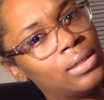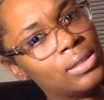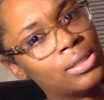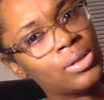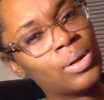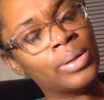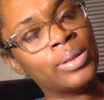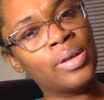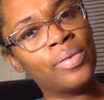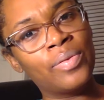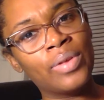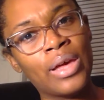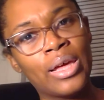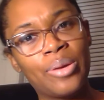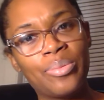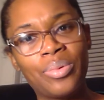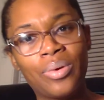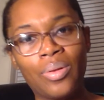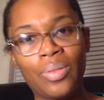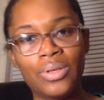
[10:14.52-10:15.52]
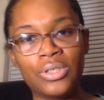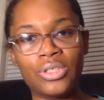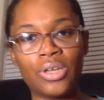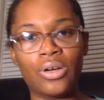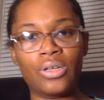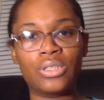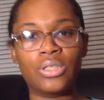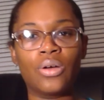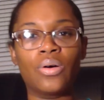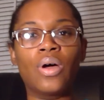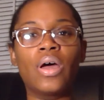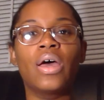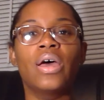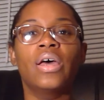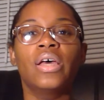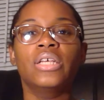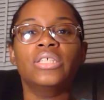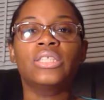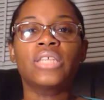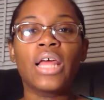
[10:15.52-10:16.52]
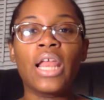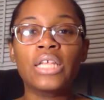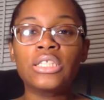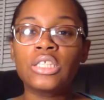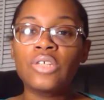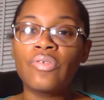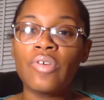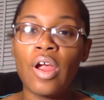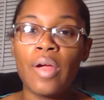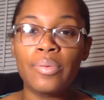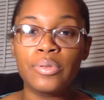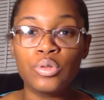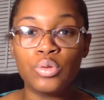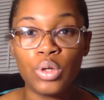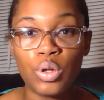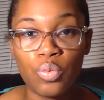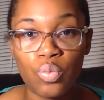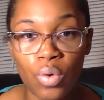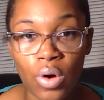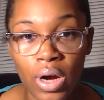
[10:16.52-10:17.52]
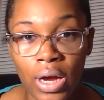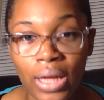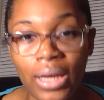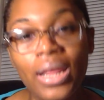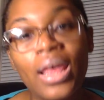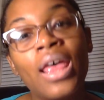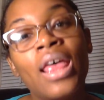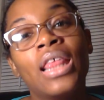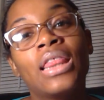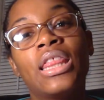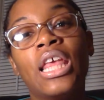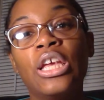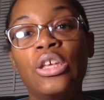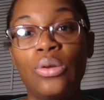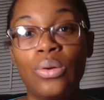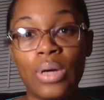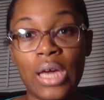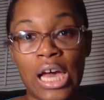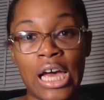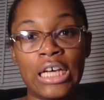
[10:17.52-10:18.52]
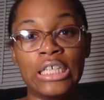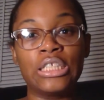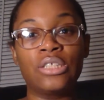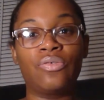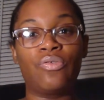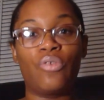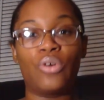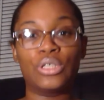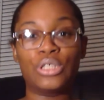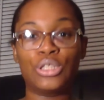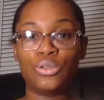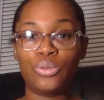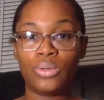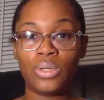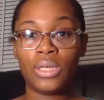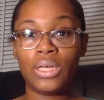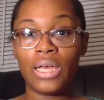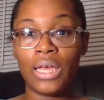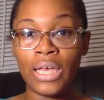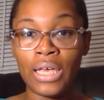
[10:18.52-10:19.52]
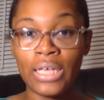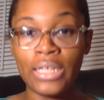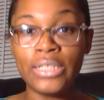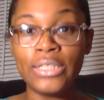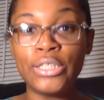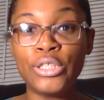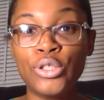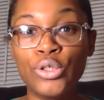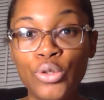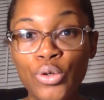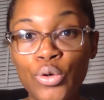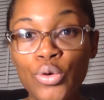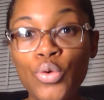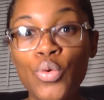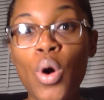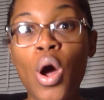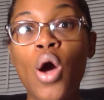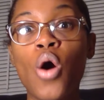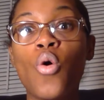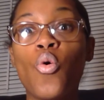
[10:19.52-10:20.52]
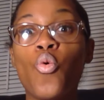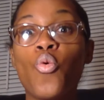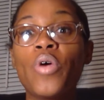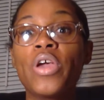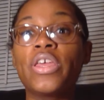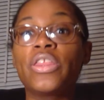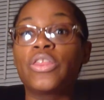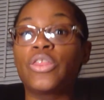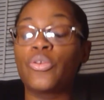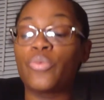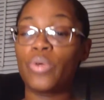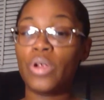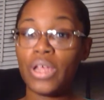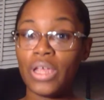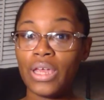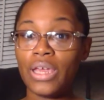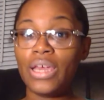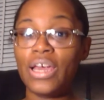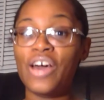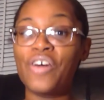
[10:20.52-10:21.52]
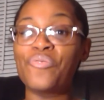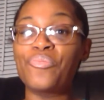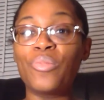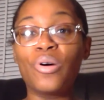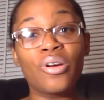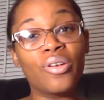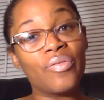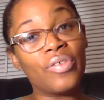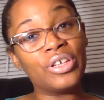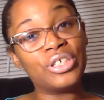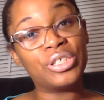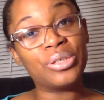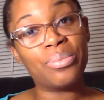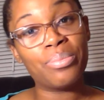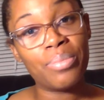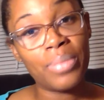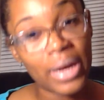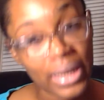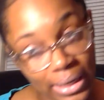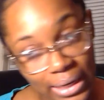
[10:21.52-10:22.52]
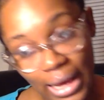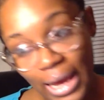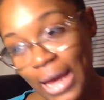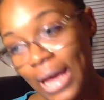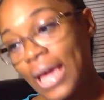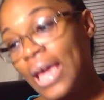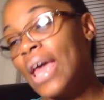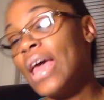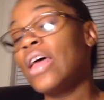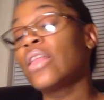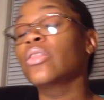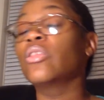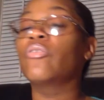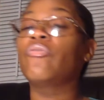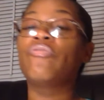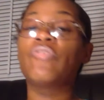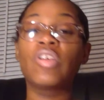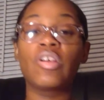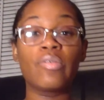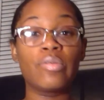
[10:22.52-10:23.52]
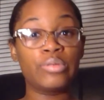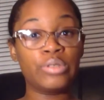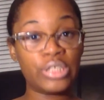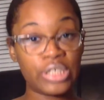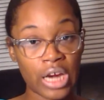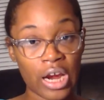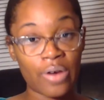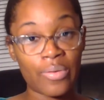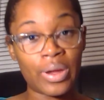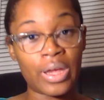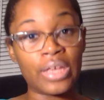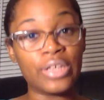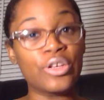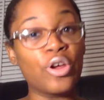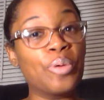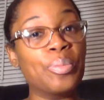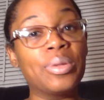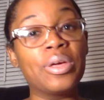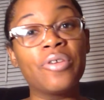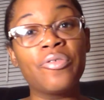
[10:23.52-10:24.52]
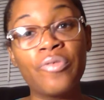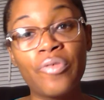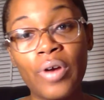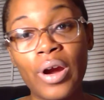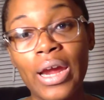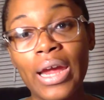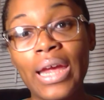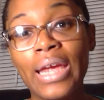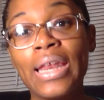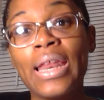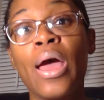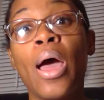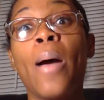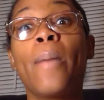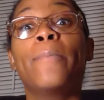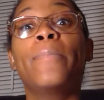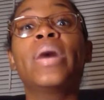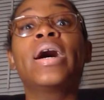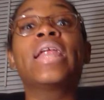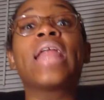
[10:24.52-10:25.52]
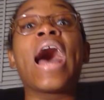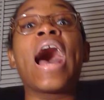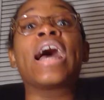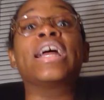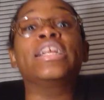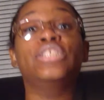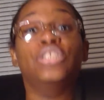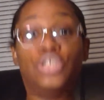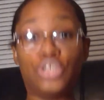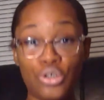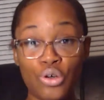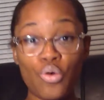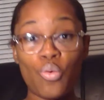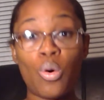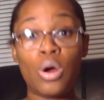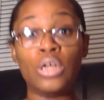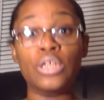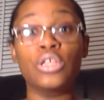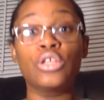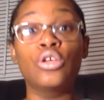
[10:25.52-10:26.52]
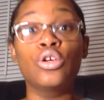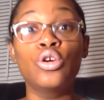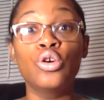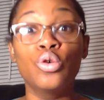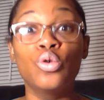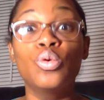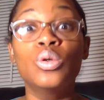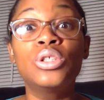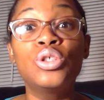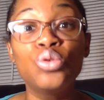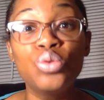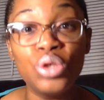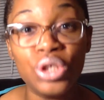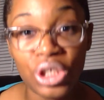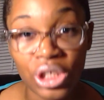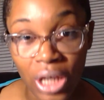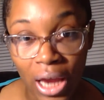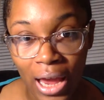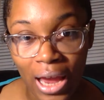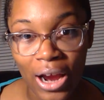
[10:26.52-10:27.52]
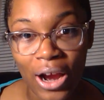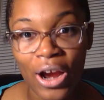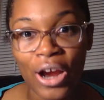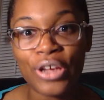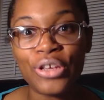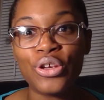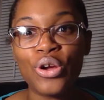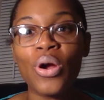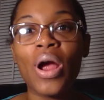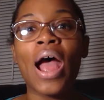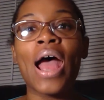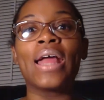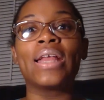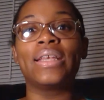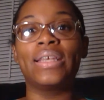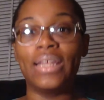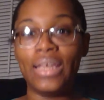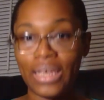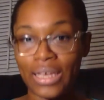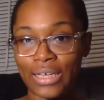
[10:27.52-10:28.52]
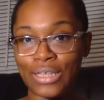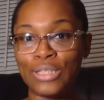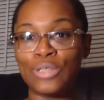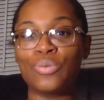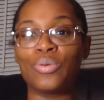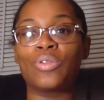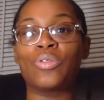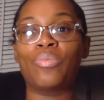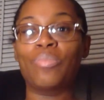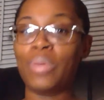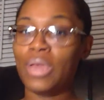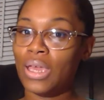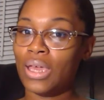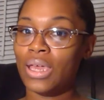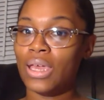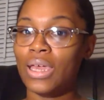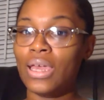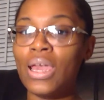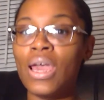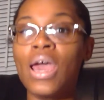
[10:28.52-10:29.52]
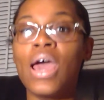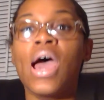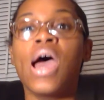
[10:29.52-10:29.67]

so I definitely had to put on the shirt. So shout out to Forever 21. Thank you guys for tuning in to week 3 of Motivation Monday. The fear of sharing. Don't be afraid. But I do want you to share your ideas with me.